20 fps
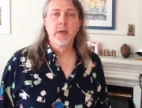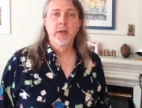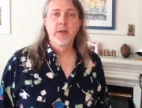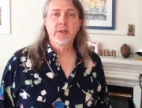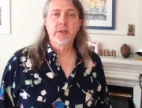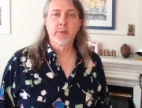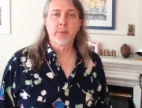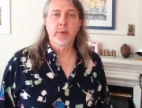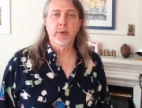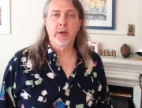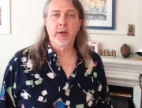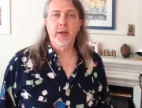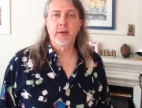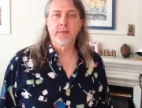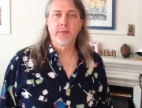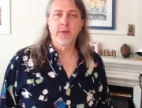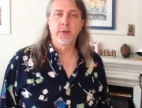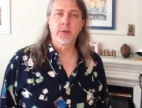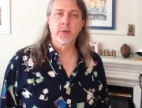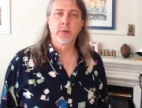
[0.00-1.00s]
so we're going to have
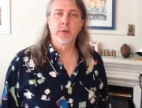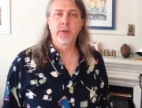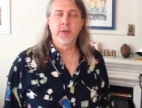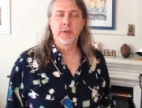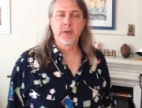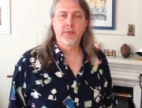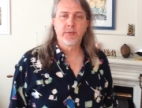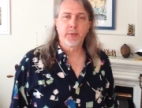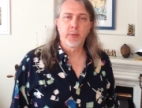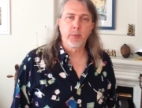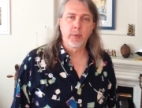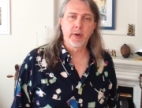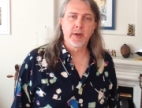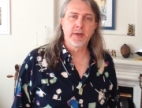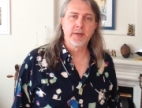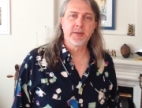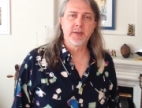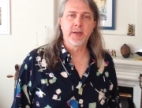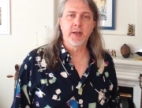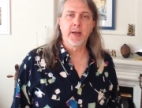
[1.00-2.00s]
to do it a different way
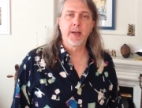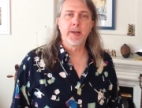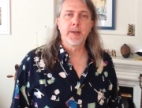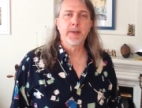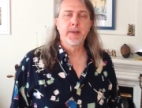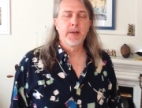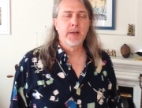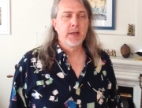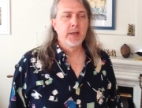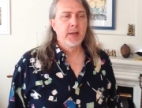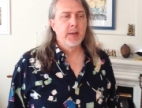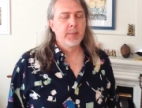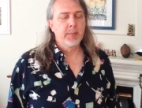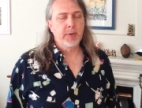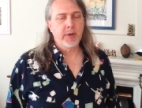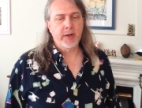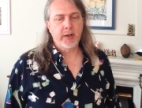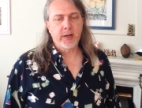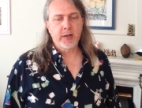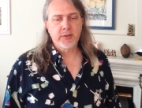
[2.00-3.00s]
today.
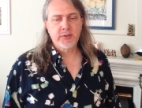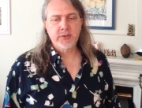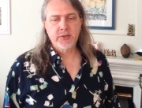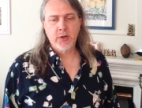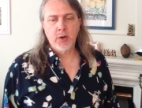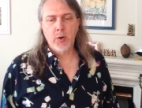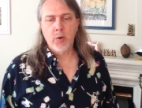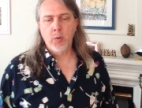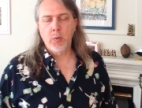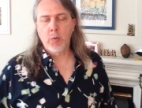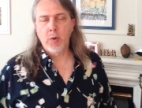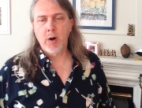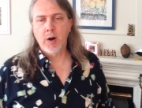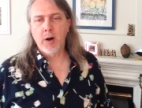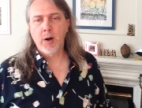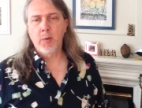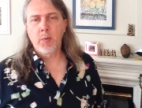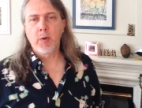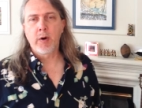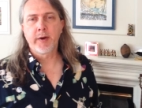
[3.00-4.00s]
But I also
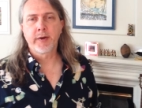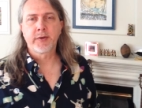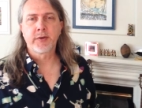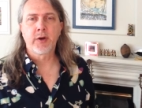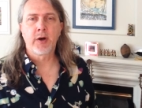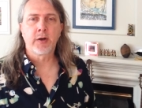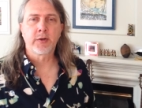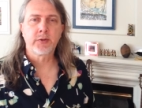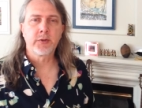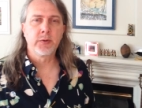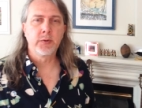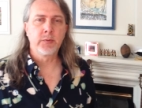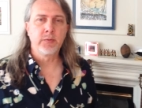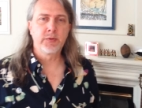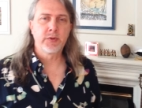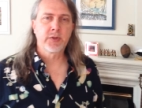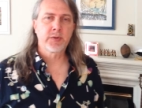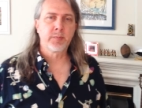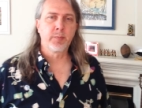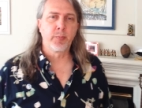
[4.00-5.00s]
want to talk to you
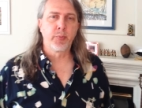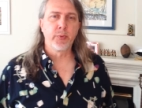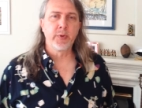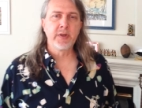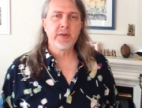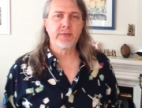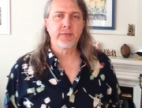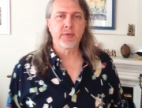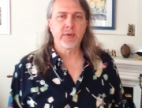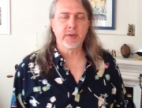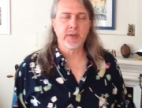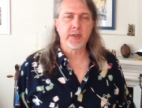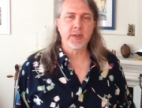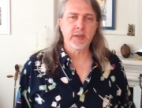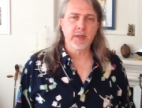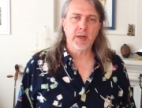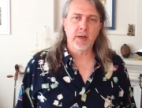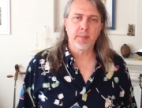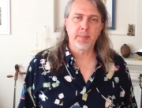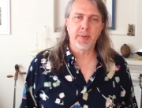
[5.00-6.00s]
just
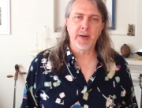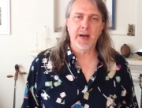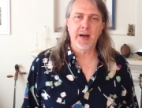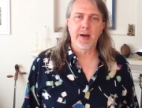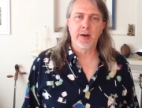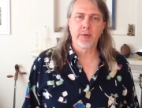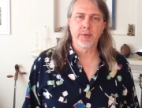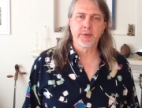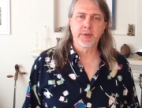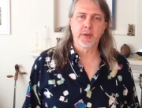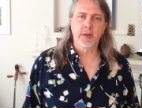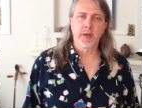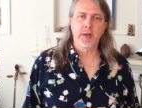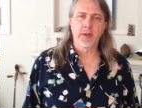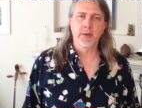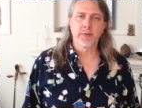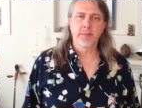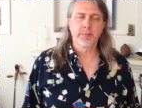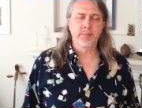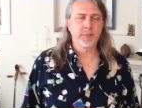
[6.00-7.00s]
briefly about
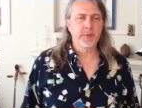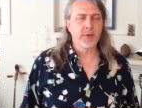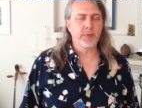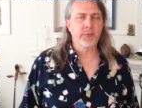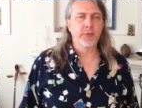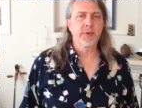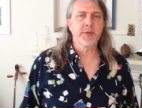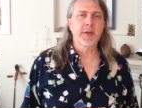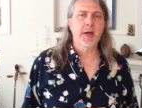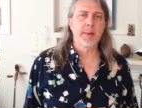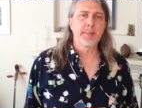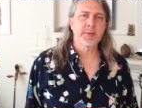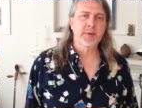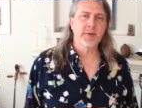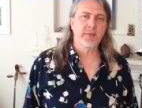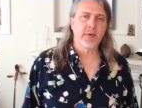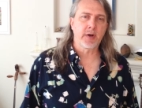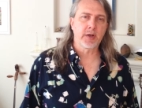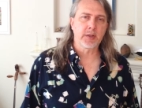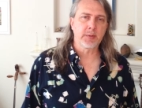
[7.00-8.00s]
different types
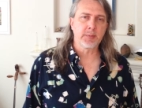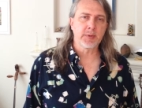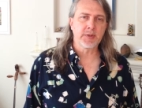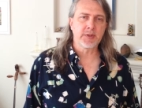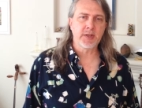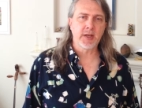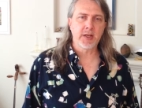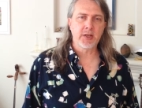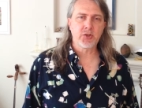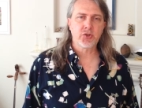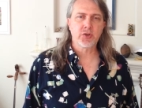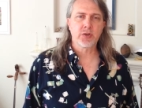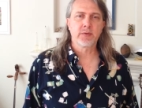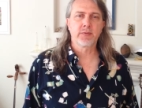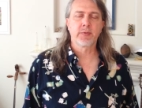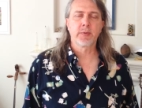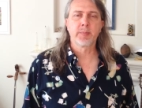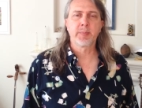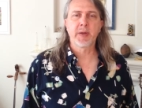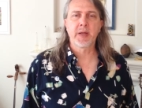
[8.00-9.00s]
of argumentation
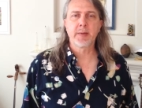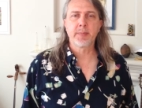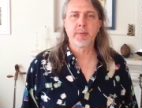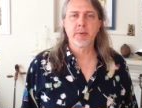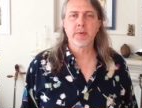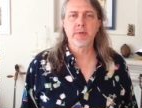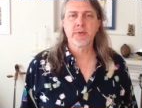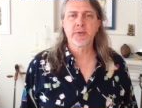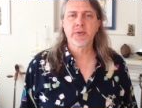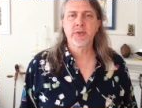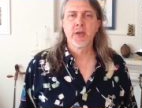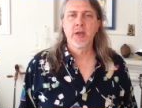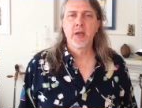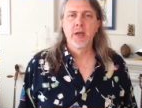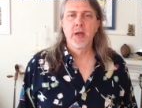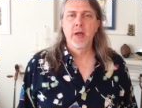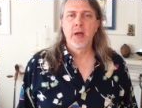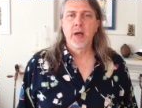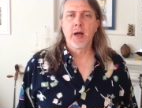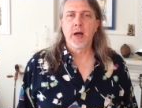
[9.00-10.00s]
for papers
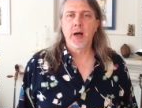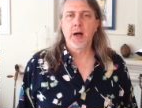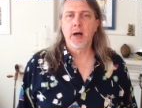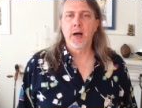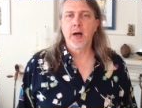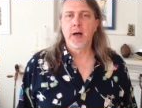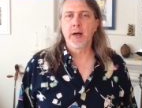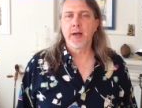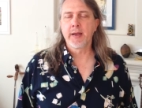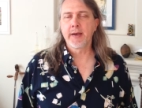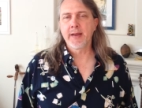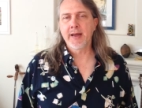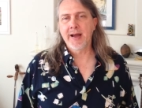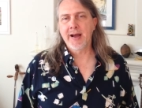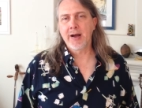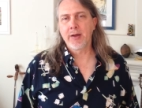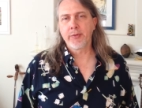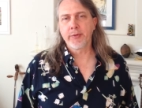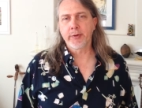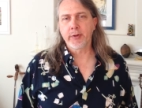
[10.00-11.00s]
and
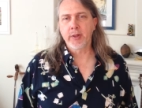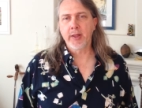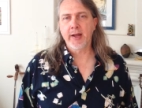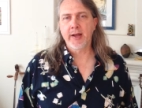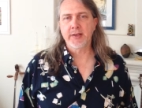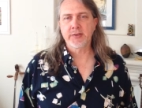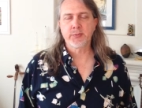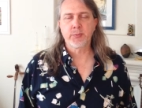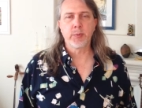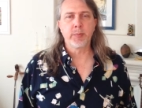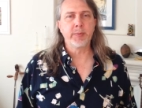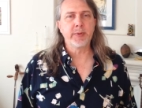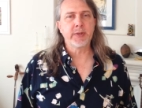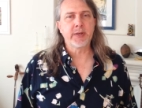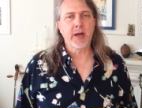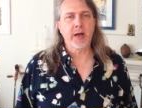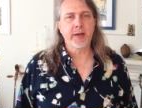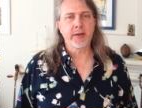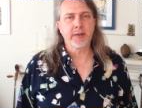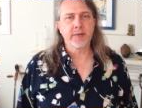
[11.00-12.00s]
how the class will
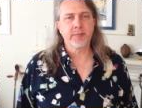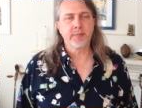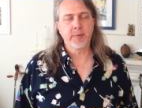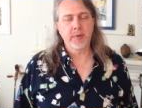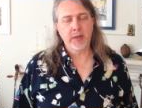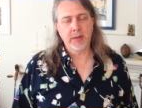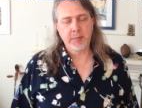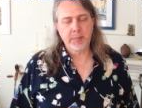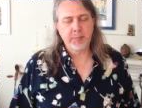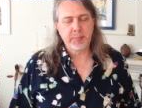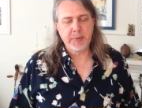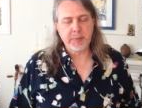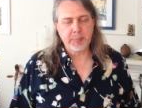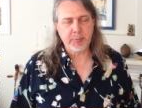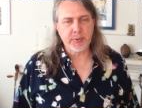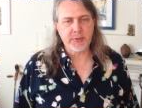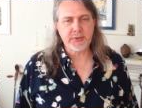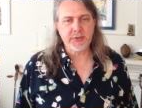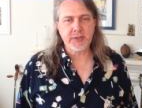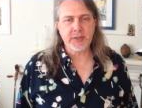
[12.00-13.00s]
be
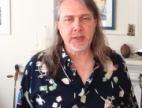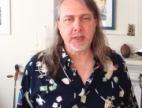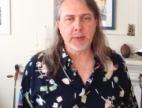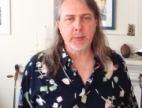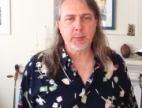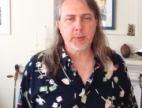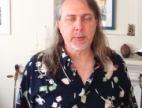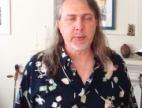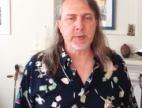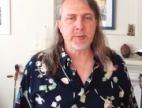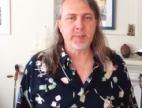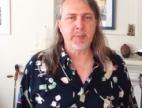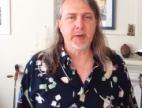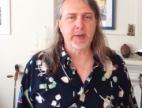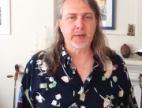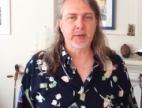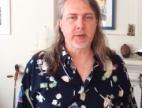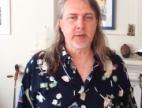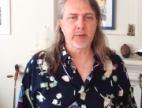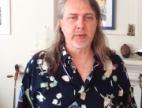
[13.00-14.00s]
proceeding with
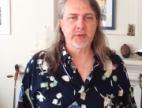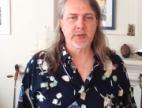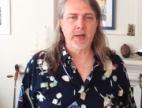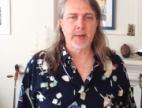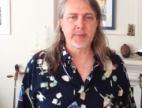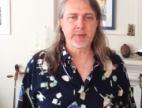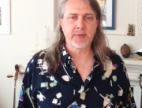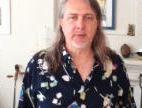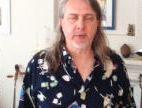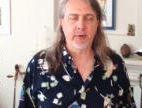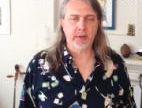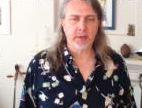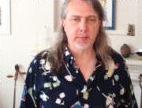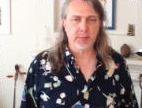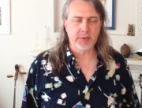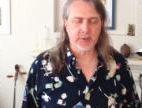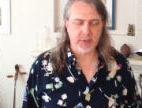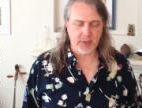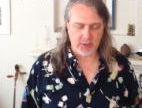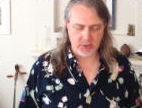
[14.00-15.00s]
respect to those types of
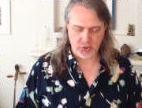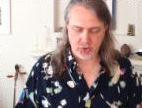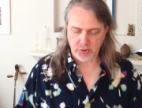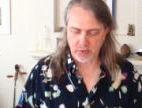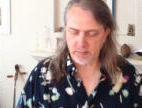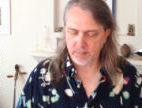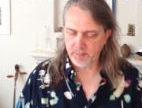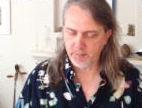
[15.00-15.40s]
argumentation.